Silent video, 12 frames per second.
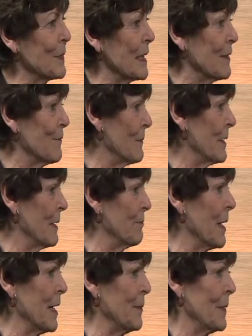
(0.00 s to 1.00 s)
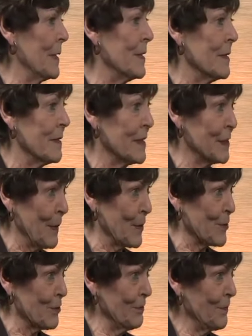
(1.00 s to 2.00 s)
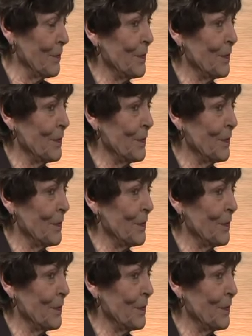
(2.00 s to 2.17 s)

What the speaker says: being, in my opinion, special.